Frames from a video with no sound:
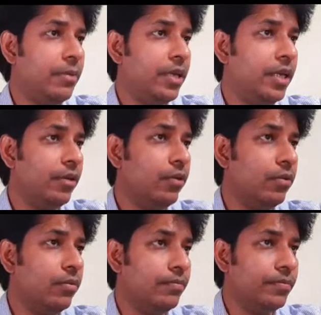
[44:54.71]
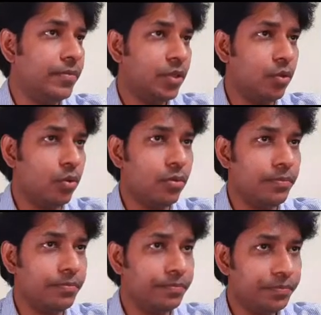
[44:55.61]
So
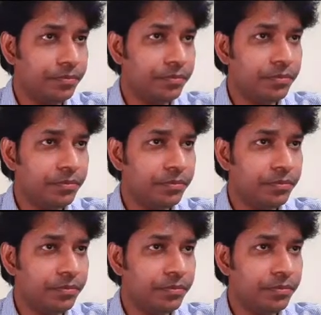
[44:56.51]
for beginners,